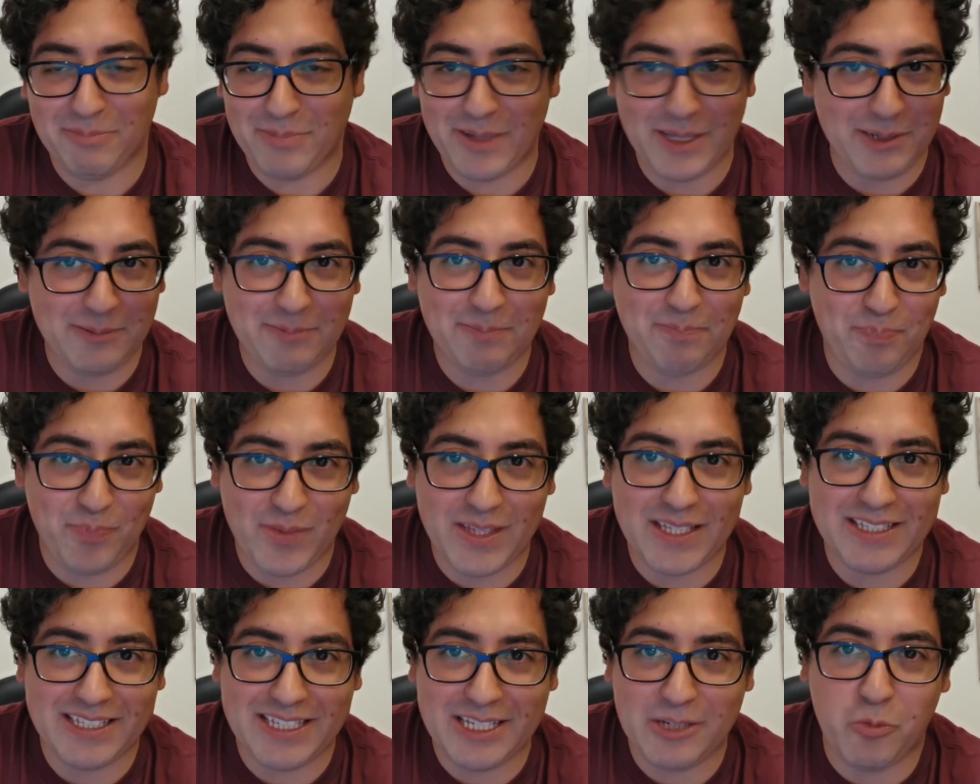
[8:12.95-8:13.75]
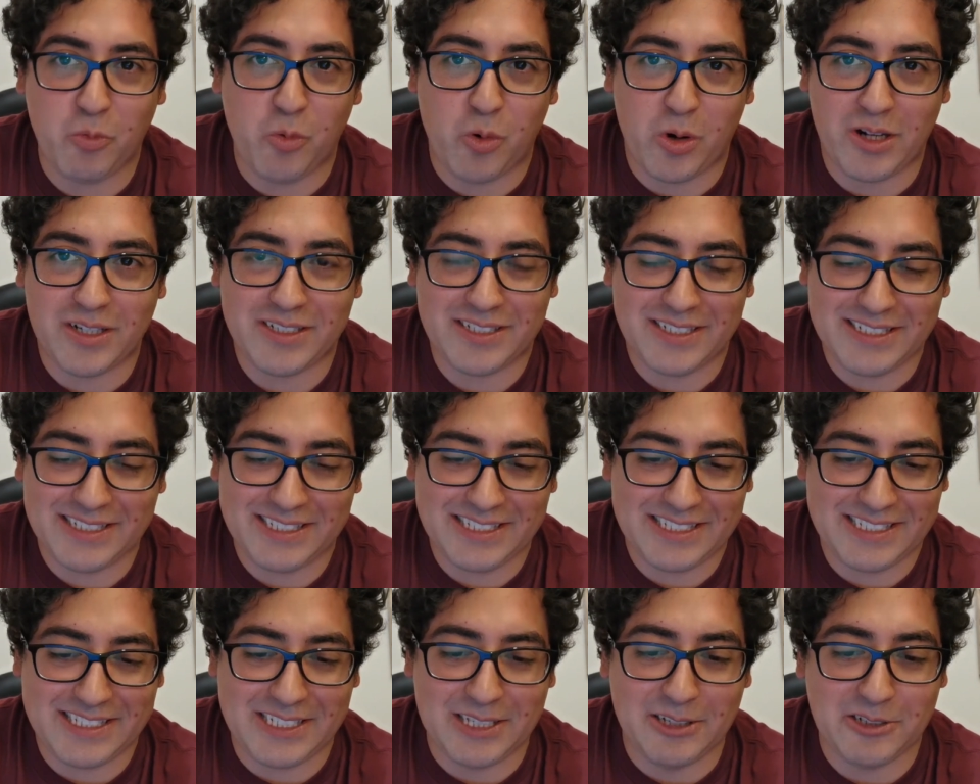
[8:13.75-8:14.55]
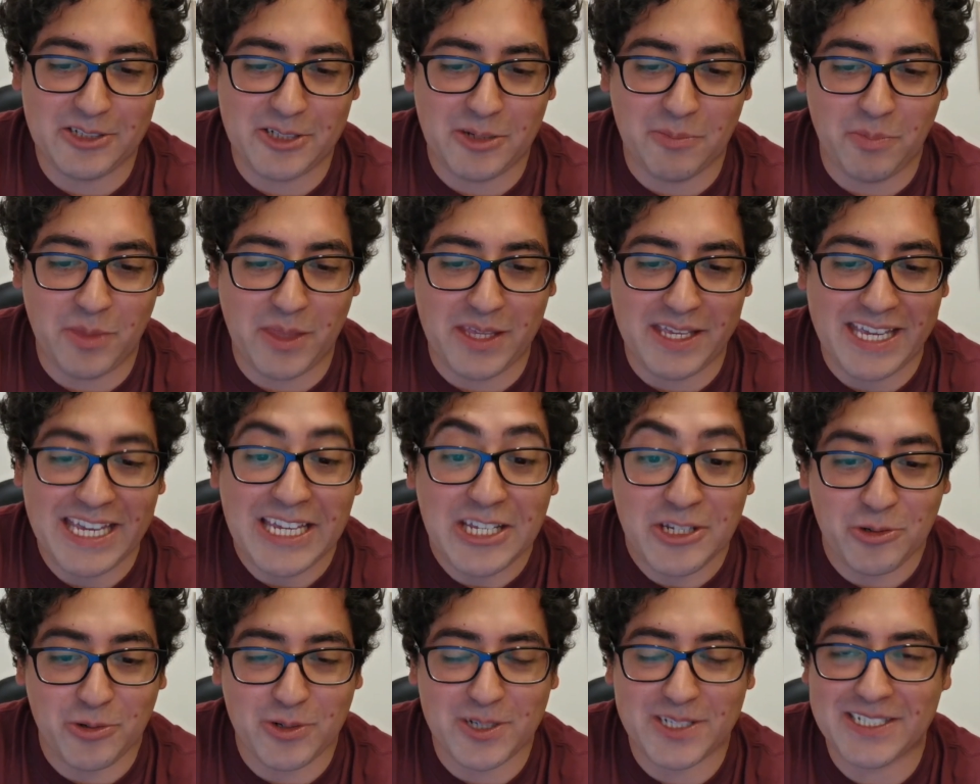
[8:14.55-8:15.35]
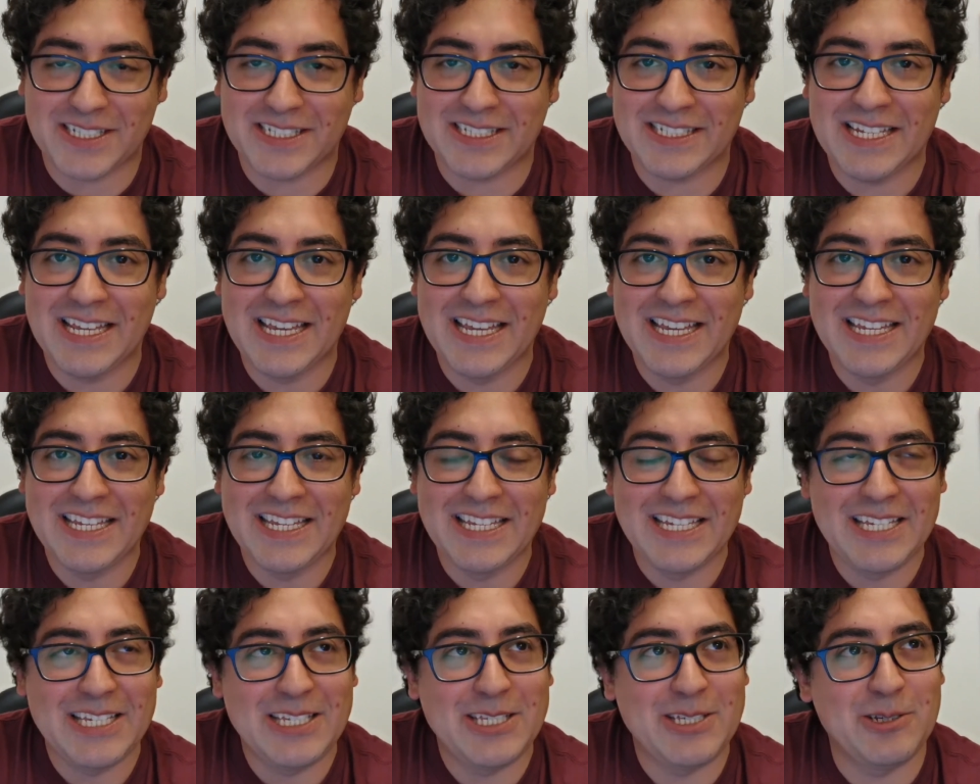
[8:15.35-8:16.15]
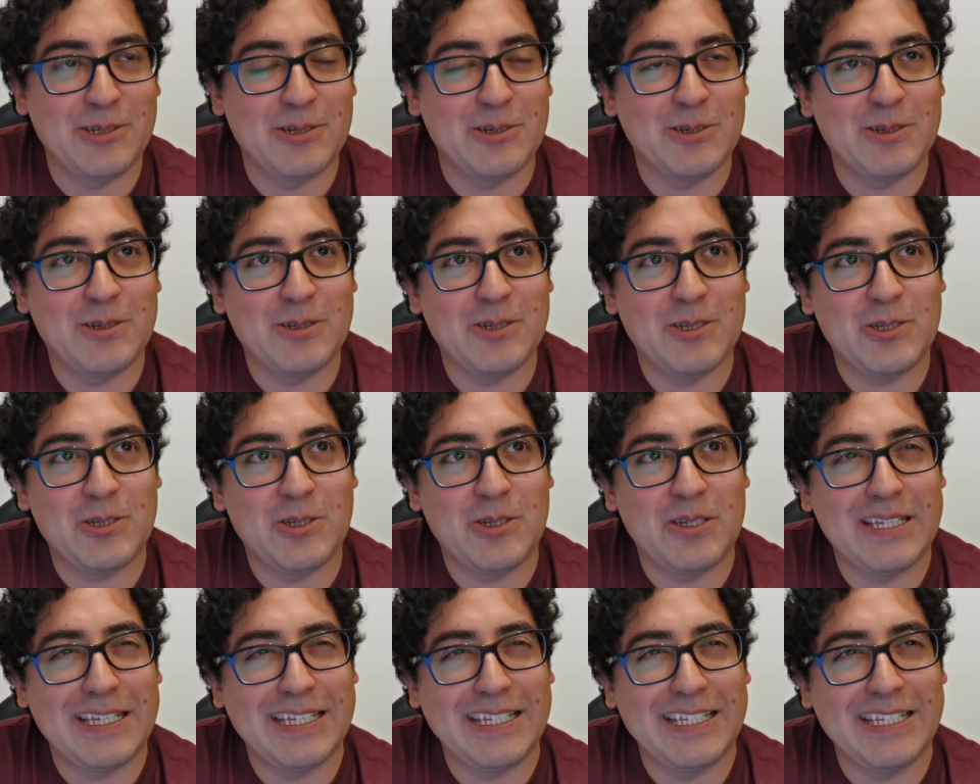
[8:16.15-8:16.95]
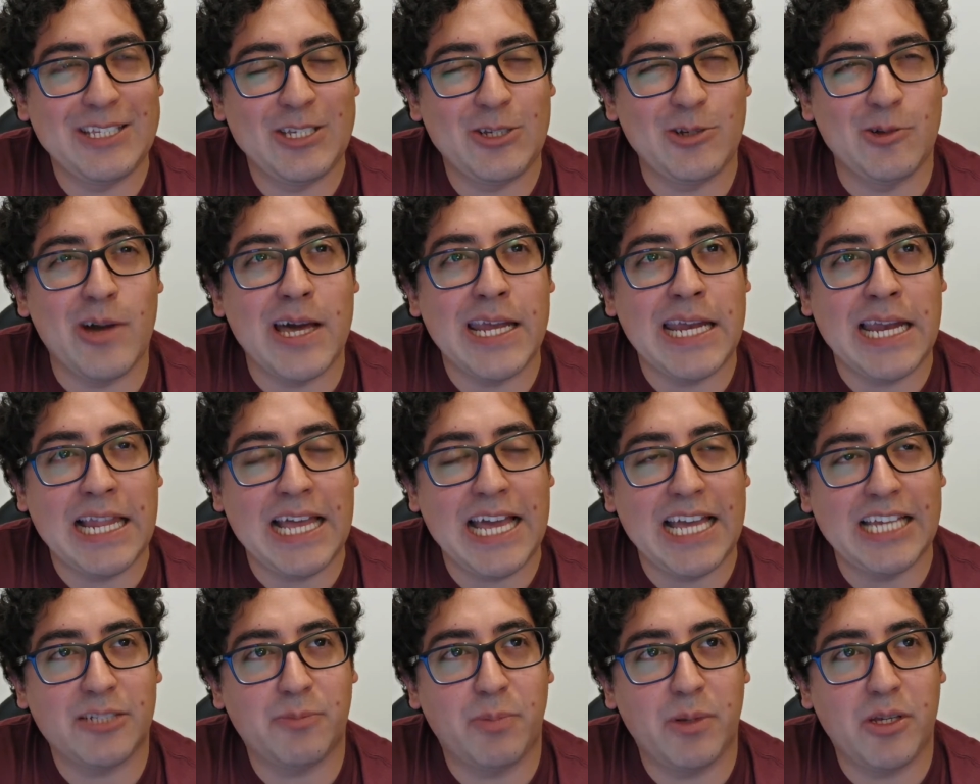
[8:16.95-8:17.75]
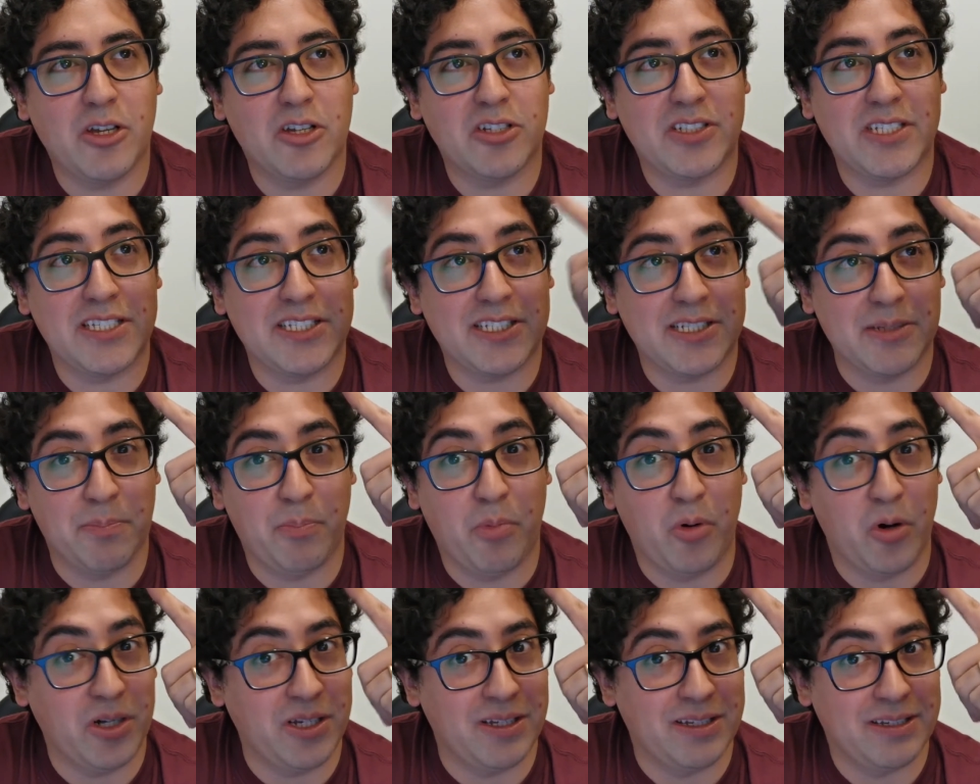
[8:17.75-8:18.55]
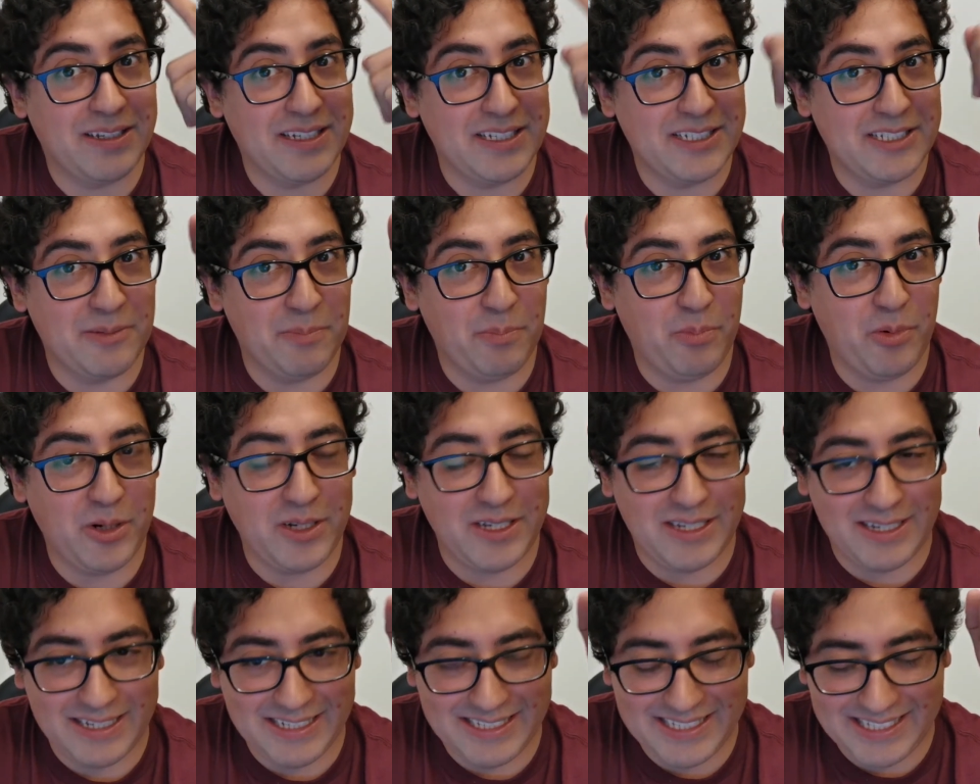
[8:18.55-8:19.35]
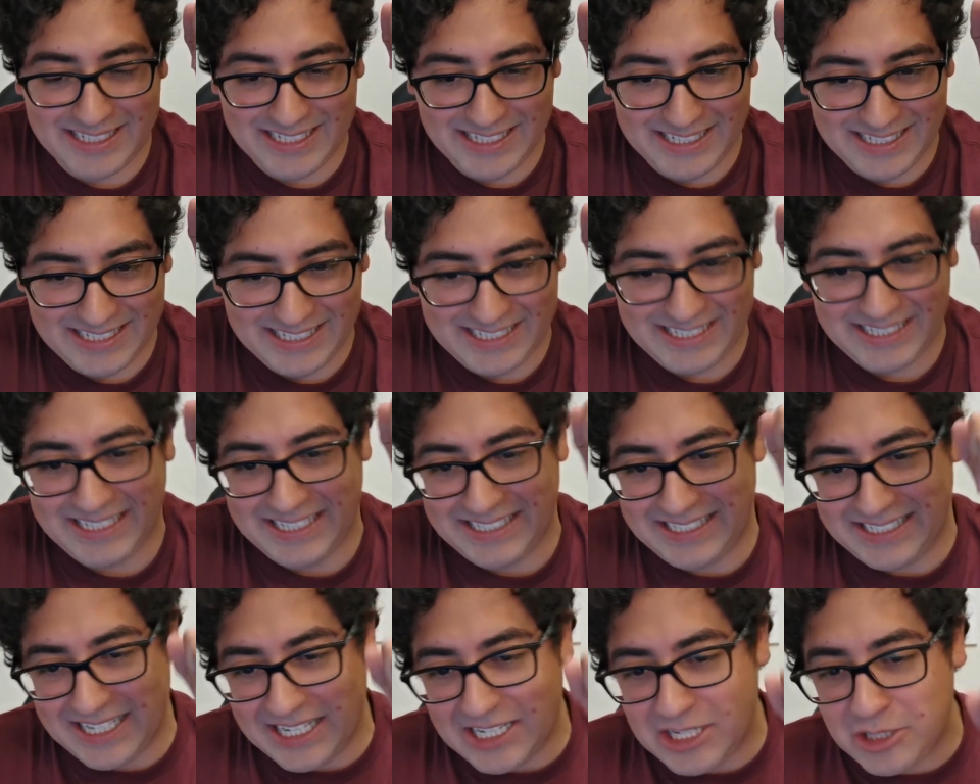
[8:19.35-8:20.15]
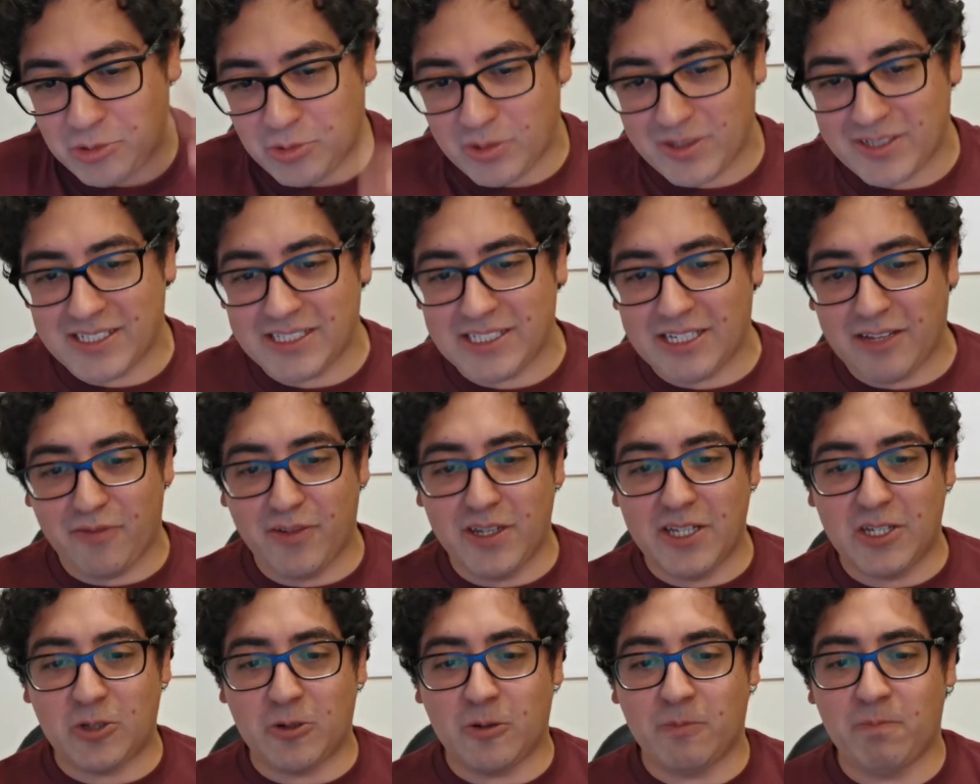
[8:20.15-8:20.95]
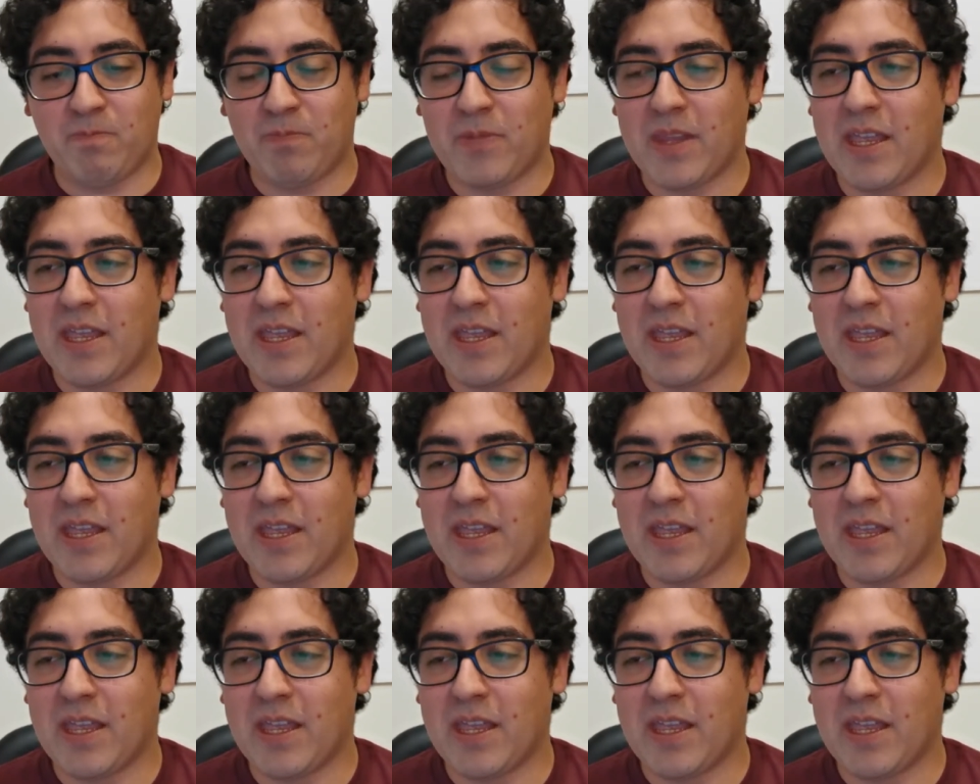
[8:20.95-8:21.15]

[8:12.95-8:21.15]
But it, it works. It's still something interesting to to analyze because it's important. It's important. It's it's it's an interesting definition.